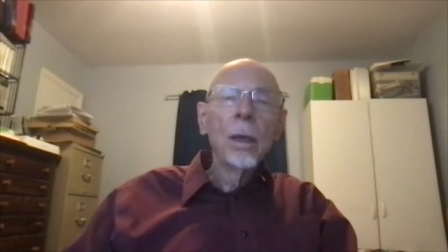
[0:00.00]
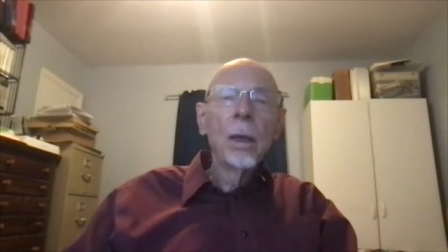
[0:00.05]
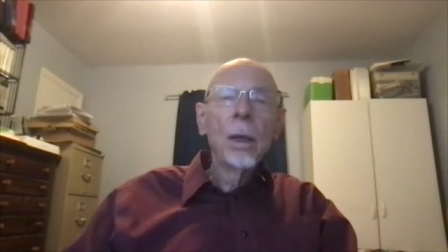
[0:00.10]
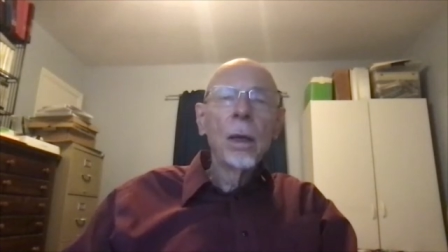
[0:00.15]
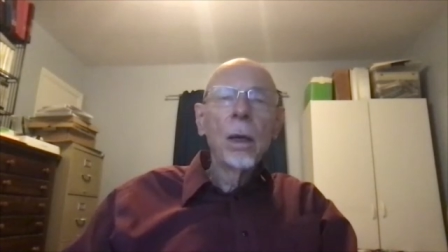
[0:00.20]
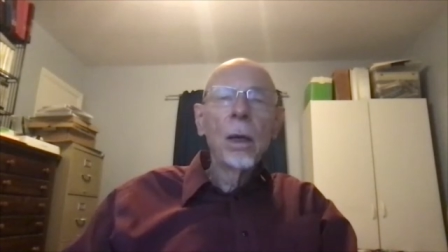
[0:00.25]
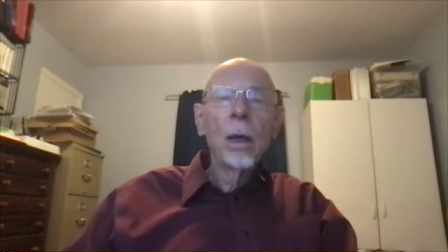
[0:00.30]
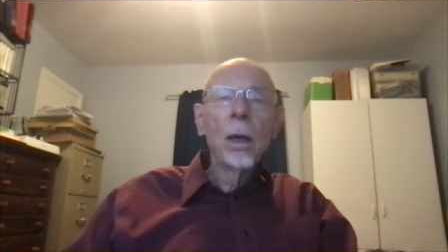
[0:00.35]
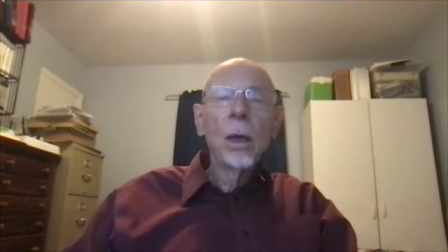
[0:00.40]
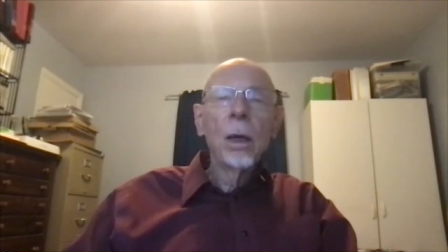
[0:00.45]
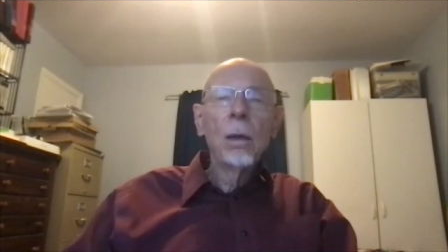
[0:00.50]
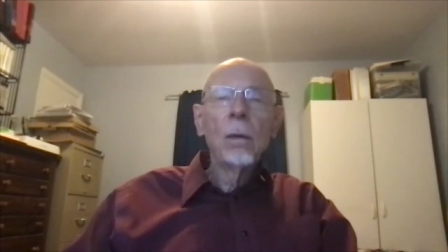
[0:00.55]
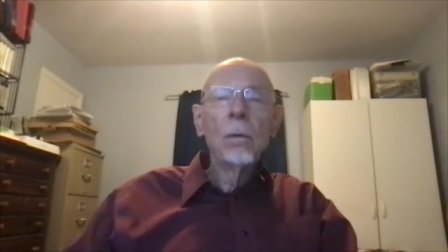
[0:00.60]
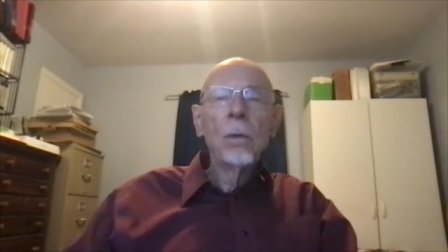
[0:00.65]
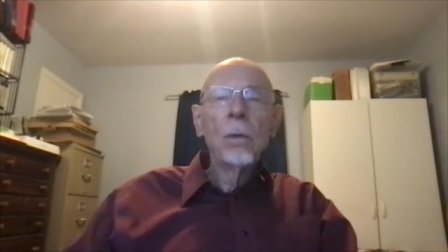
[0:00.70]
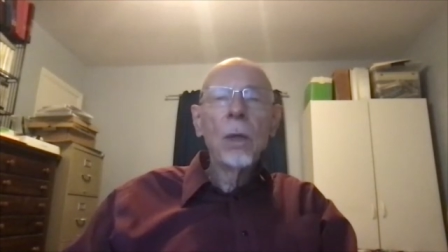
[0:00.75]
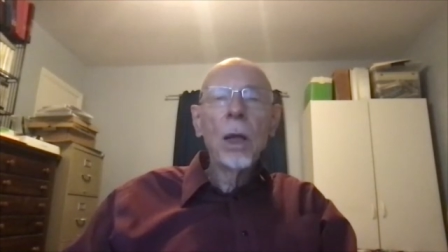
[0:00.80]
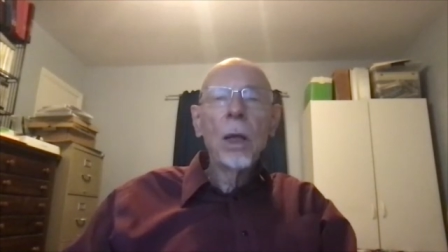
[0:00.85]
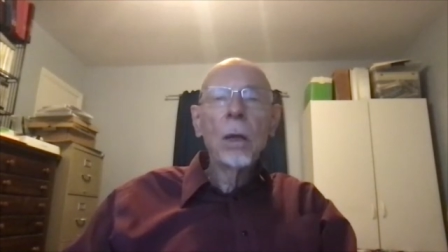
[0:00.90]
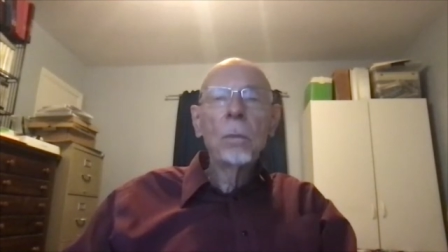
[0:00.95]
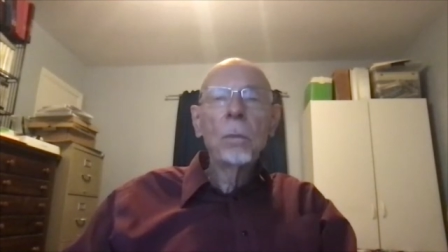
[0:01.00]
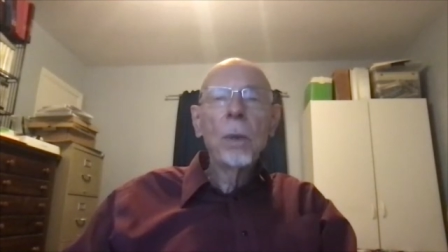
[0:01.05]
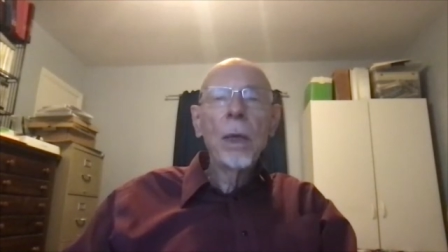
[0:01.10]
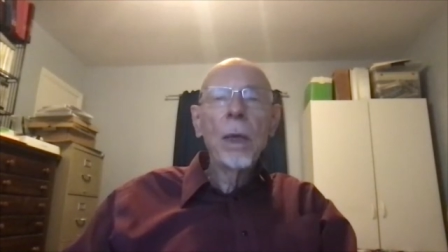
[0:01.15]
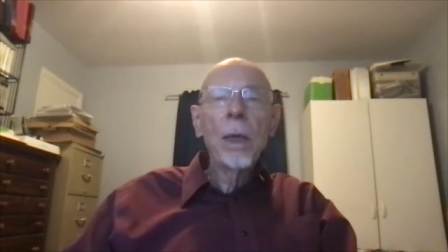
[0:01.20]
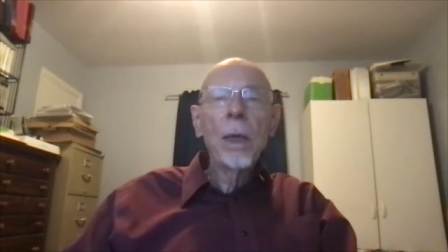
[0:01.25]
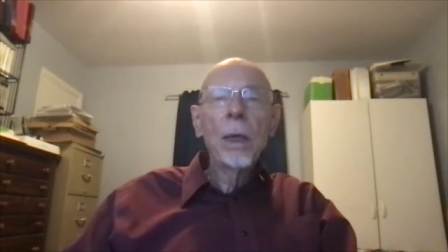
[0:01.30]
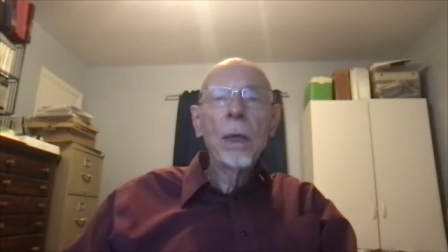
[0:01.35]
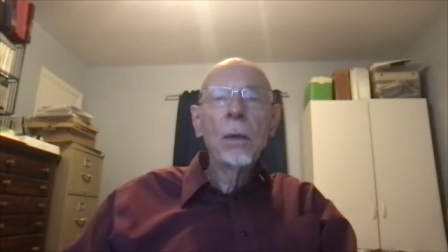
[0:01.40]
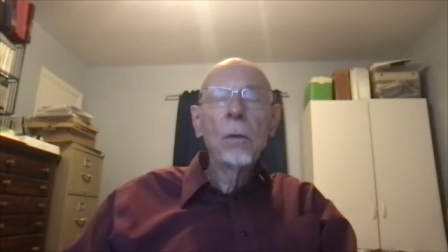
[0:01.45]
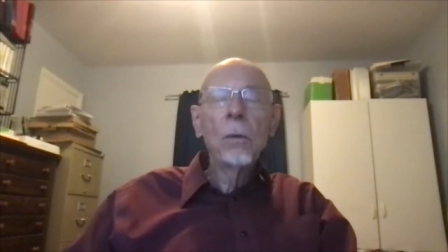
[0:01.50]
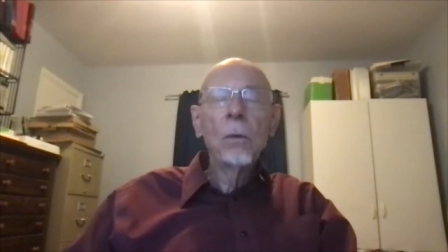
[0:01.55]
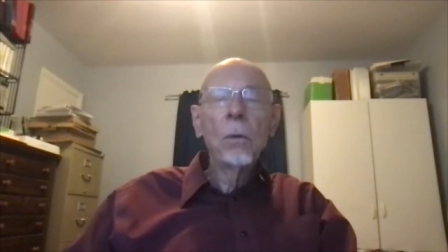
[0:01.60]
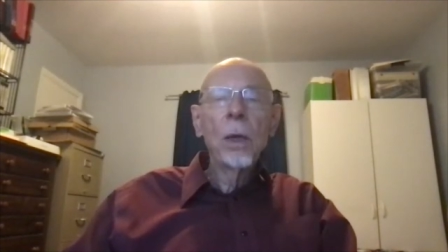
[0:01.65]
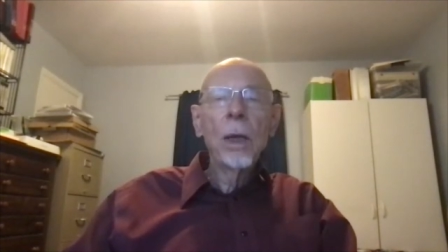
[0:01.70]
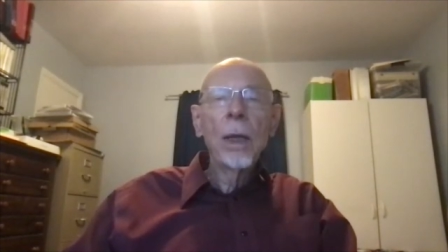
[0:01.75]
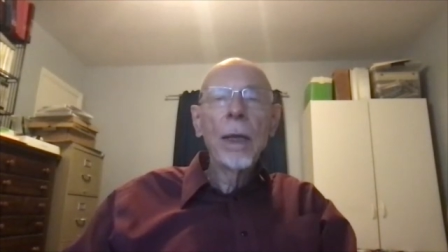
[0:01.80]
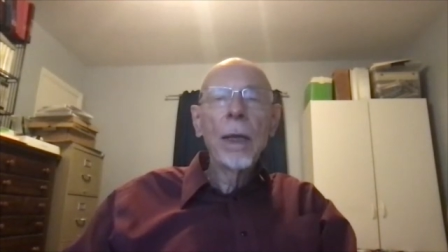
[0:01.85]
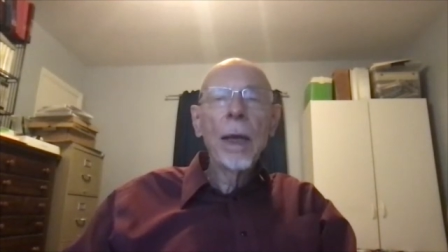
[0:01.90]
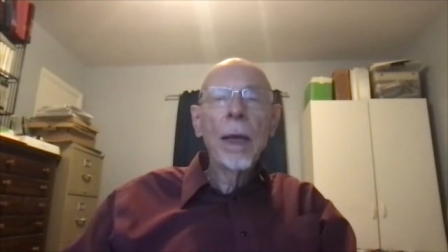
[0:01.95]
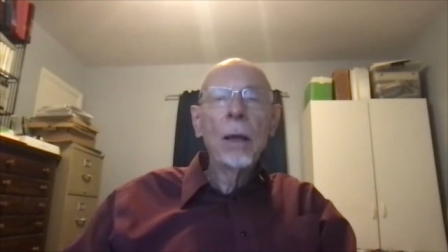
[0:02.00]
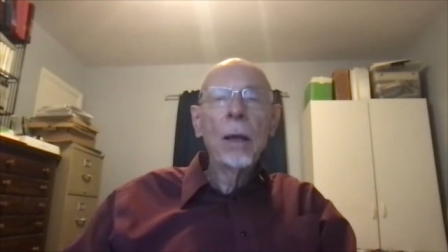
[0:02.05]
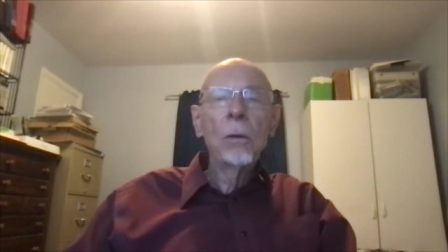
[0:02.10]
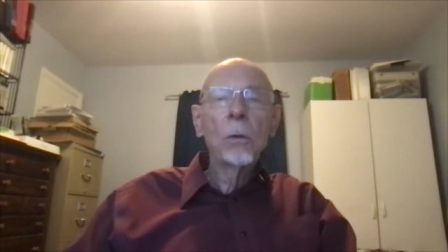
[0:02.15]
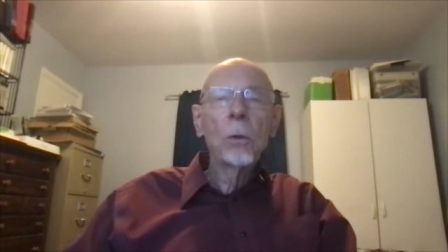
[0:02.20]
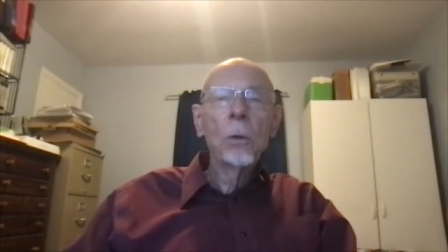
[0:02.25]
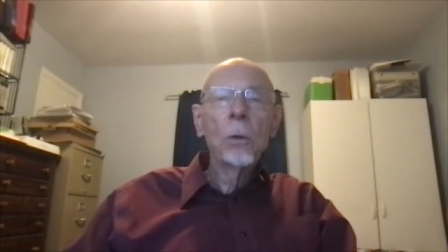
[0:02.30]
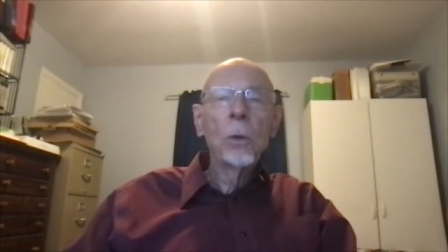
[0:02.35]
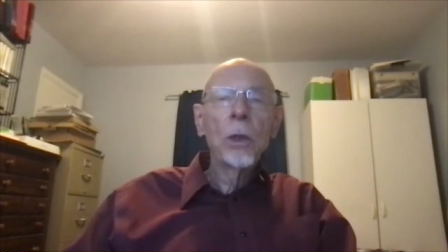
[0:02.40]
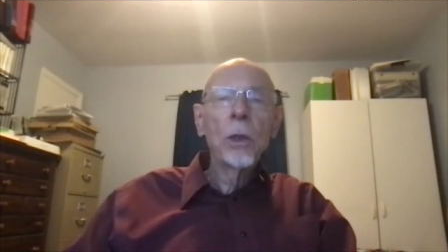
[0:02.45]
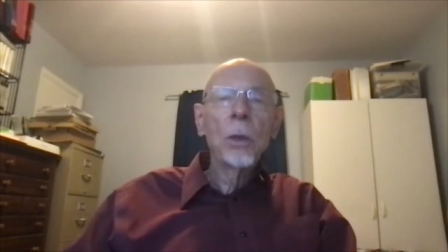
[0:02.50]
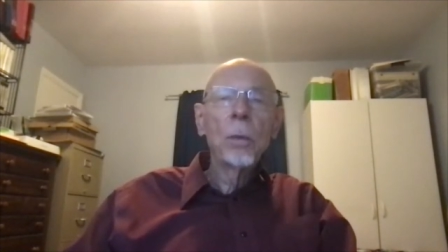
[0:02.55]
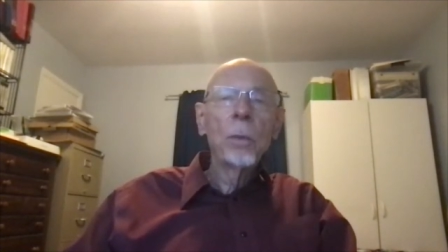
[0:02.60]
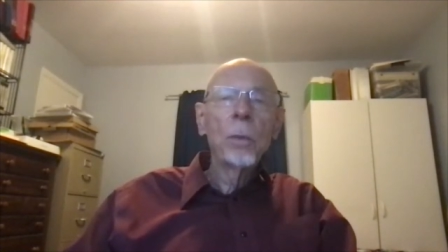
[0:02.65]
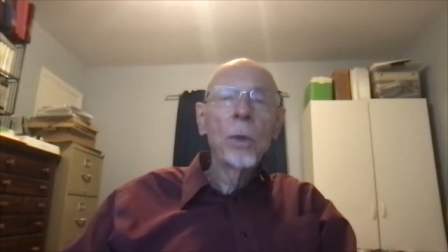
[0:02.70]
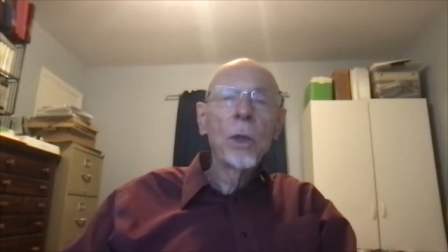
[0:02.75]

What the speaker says: not being really altruism